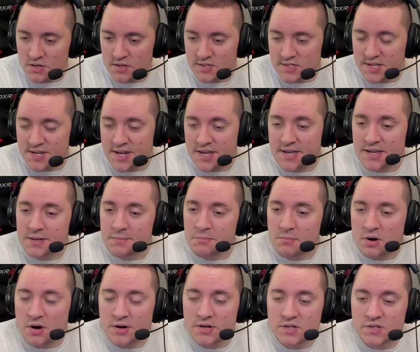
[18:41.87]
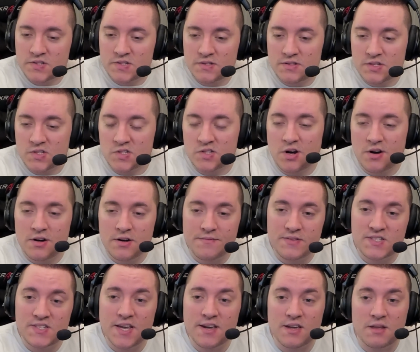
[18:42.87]
today marks the start of
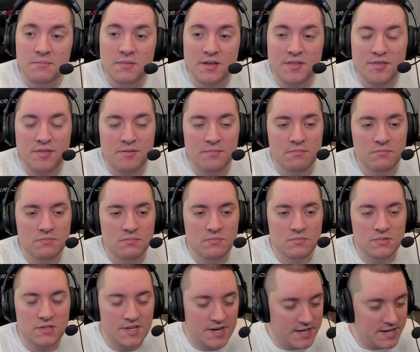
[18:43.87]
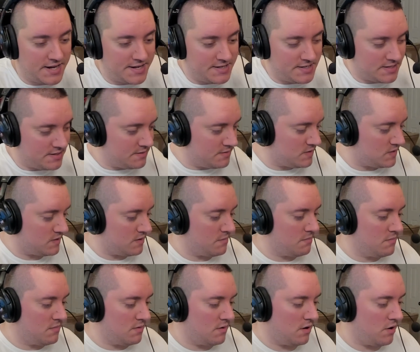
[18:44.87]
the second month. Today I did
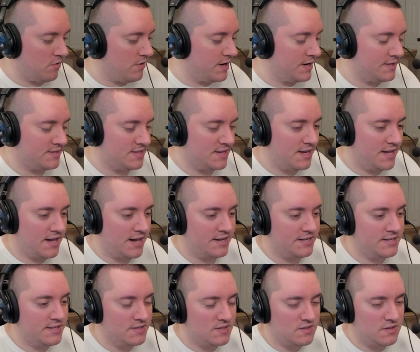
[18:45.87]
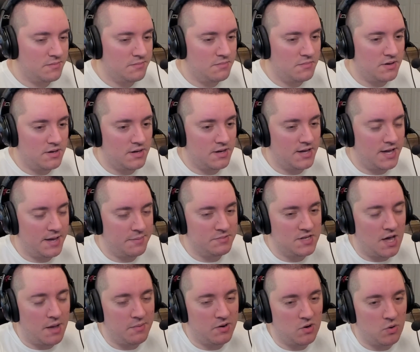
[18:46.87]
some
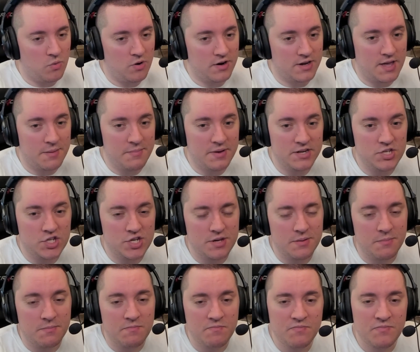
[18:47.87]
abdominal work at my gym.